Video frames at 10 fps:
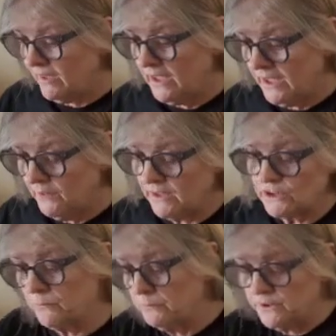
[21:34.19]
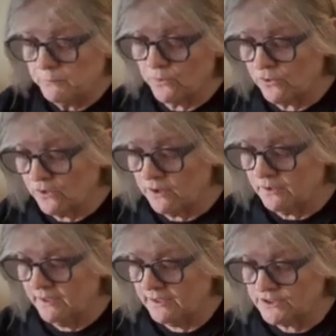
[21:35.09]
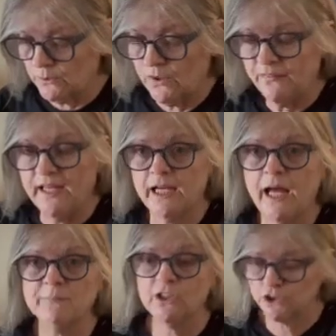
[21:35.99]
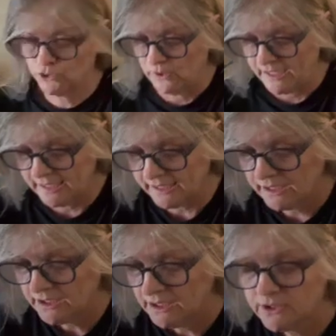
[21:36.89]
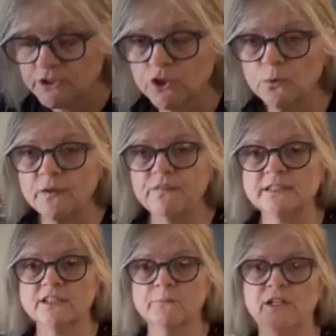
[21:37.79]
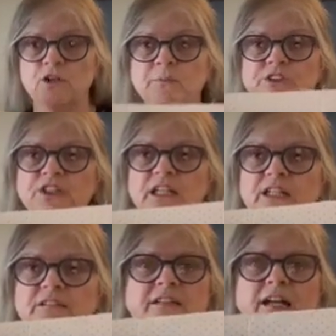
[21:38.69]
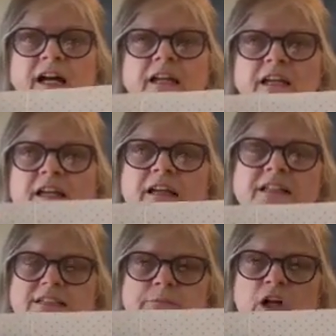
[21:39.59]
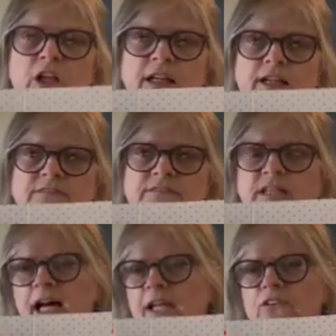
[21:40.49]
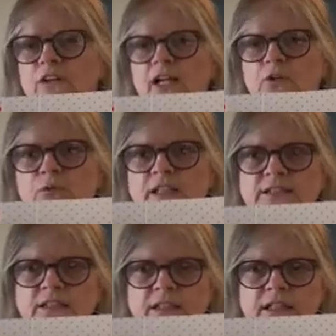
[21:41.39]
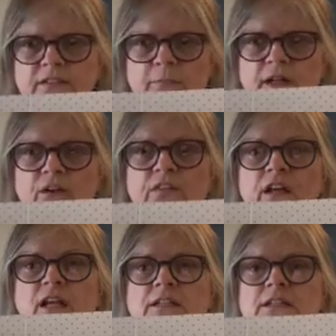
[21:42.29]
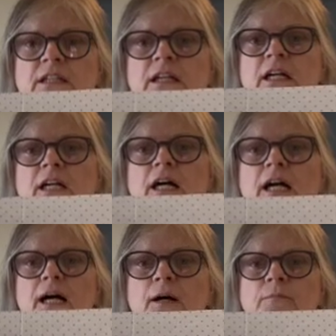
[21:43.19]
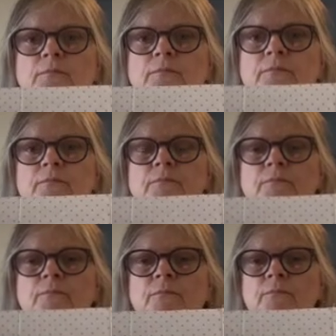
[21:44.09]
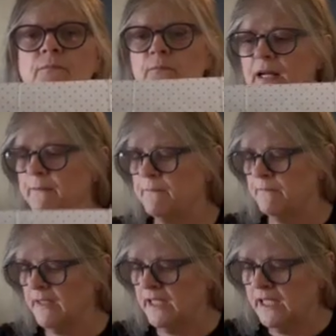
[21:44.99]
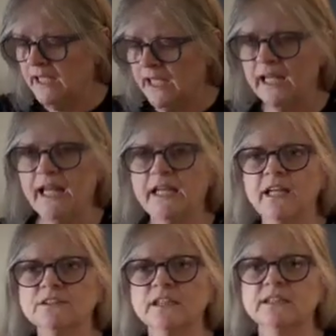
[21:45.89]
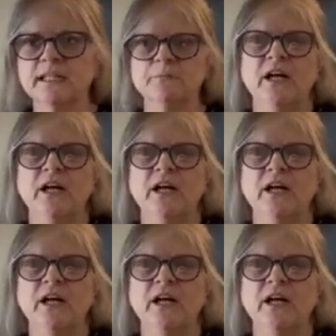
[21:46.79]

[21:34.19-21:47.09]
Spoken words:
Anyway, so put the border on and so all that. I'm gonna try to quilt this on my own machine. It's small enough. I don't like wrestling the bigger things. But here's an example.